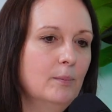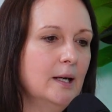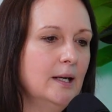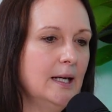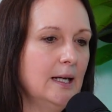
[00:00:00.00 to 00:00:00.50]

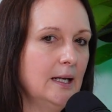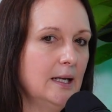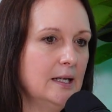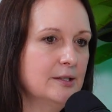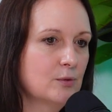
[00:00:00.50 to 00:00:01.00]
But
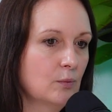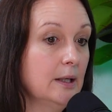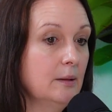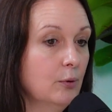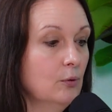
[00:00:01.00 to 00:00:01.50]
it's
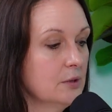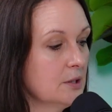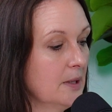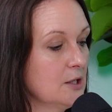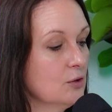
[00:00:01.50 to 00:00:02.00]
really important
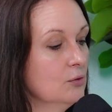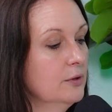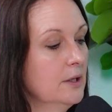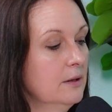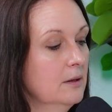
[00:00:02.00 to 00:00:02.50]
to make sure that